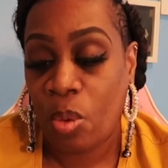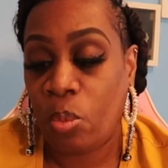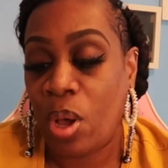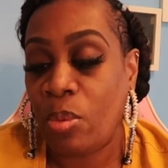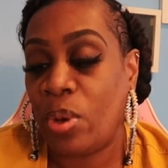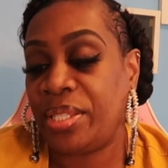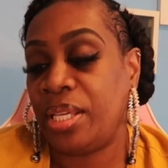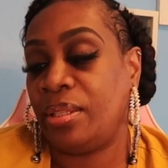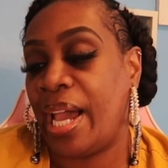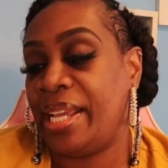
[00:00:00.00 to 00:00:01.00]
what was
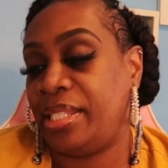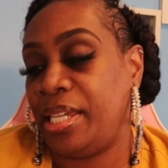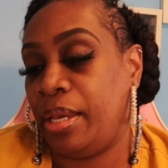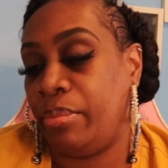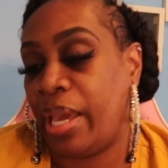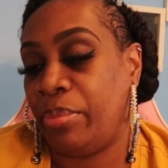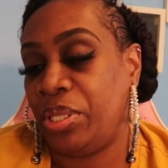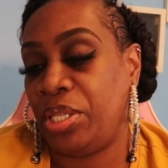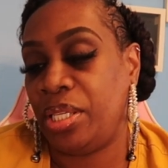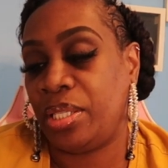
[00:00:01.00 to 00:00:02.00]
it like seeing baby
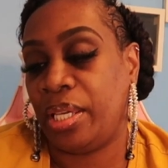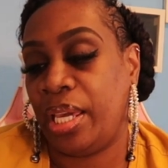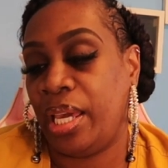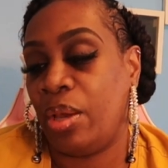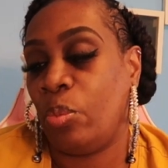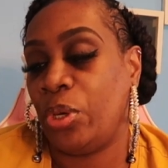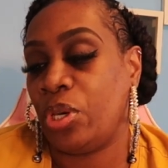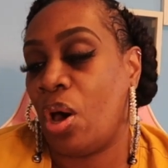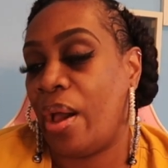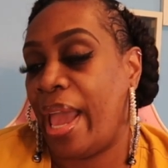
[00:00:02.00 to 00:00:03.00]
cheeks again when
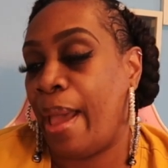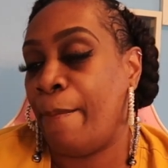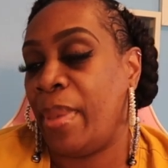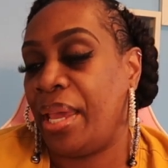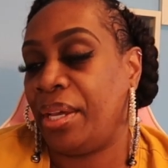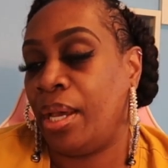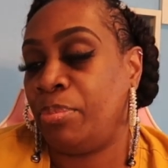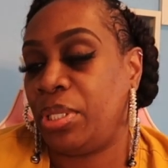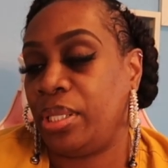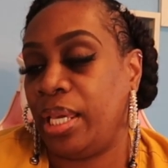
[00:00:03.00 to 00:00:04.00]
y'all had met
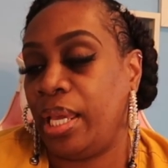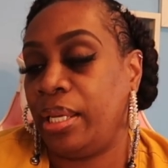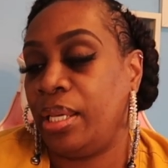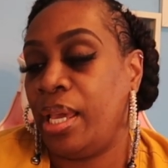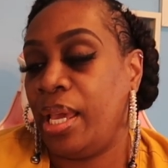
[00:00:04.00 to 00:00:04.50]
up to get